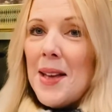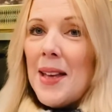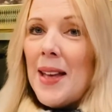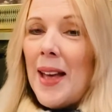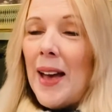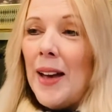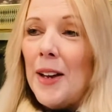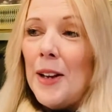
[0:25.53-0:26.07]

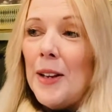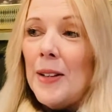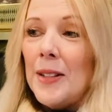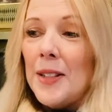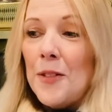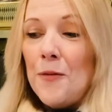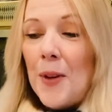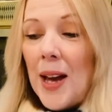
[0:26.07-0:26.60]
And
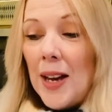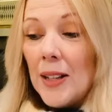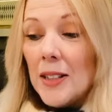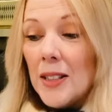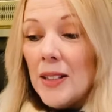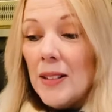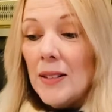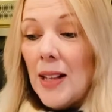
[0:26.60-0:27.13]
in
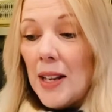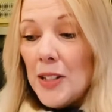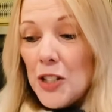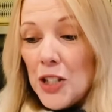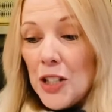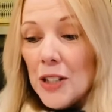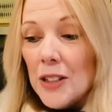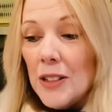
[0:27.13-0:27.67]
fact, last
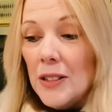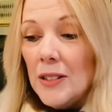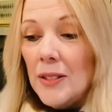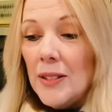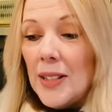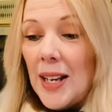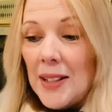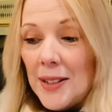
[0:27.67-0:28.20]
year,
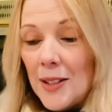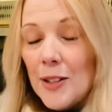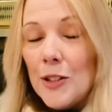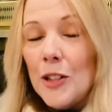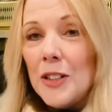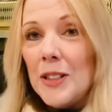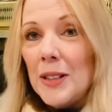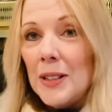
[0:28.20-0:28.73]
Texas
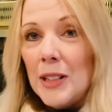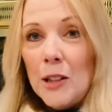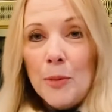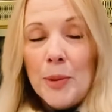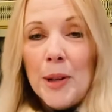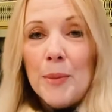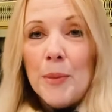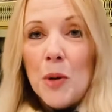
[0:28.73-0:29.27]
looked a little
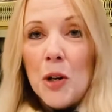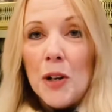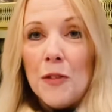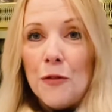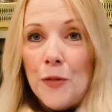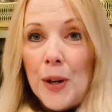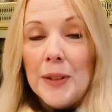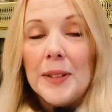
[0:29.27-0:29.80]
bit more
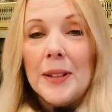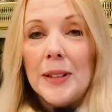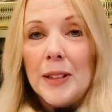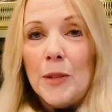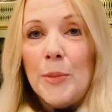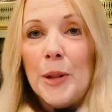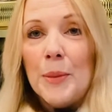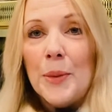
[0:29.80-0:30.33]
and felt a
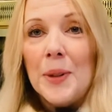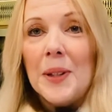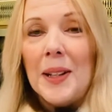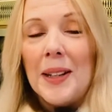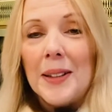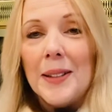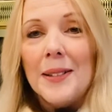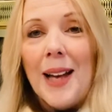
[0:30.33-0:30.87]
little bit more
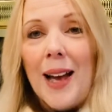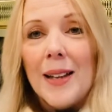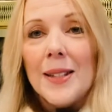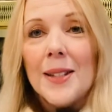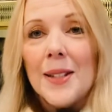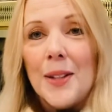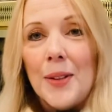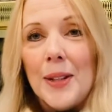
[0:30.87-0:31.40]
like
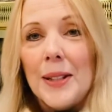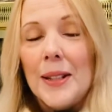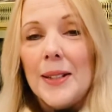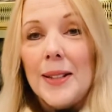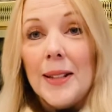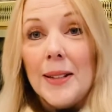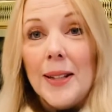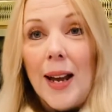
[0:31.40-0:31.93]
Alaska than it
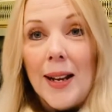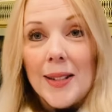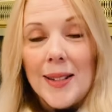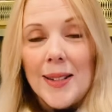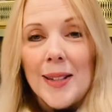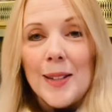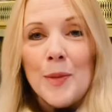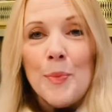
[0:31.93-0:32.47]
did
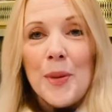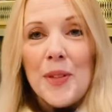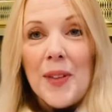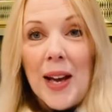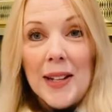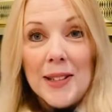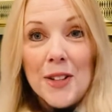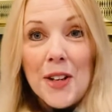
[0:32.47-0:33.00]
Texas, but
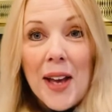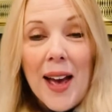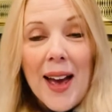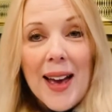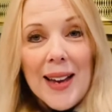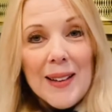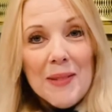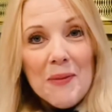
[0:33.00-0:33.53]
that's
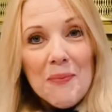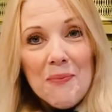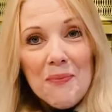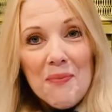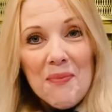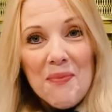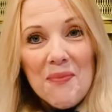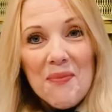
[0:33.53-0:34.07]
okay
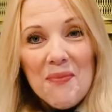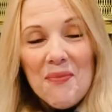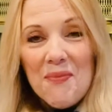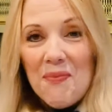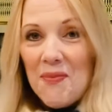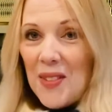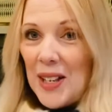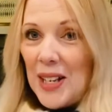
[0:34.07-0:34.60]

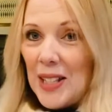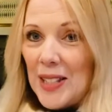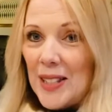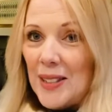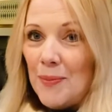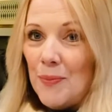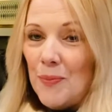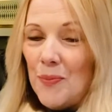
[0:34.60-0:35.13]

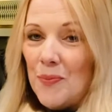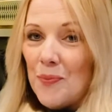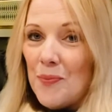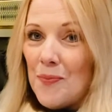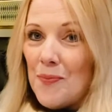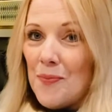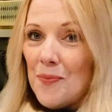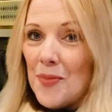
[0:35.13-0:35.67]
because
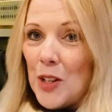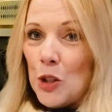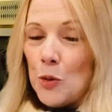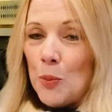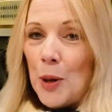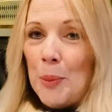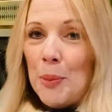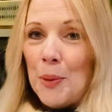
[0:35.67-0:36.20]
there's
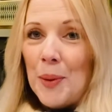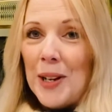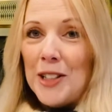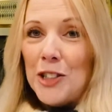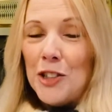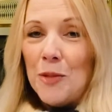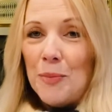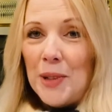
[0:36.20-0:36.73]

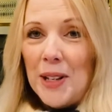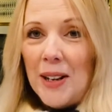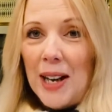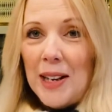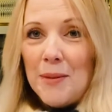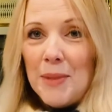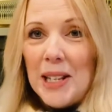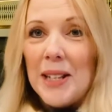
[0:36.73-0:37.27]
preparation
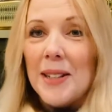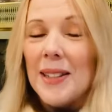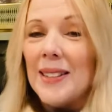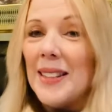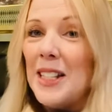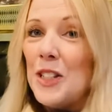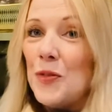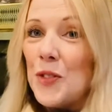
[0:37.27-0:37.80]
behind me, at
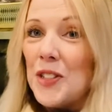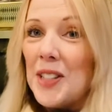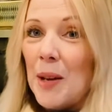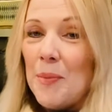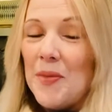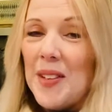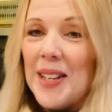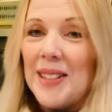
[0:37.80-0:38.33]
least for
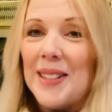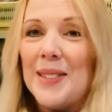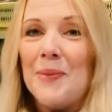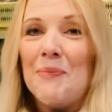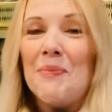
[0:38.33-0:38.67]
some things.